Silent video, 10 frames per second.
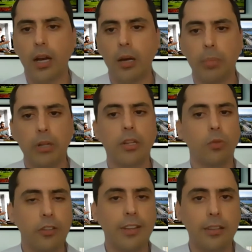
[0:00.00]
building
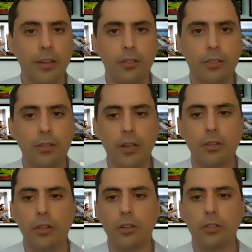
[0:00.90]
resilience
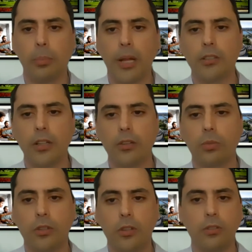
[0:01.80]
into their supply chains,
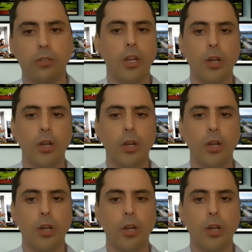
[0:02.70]
which is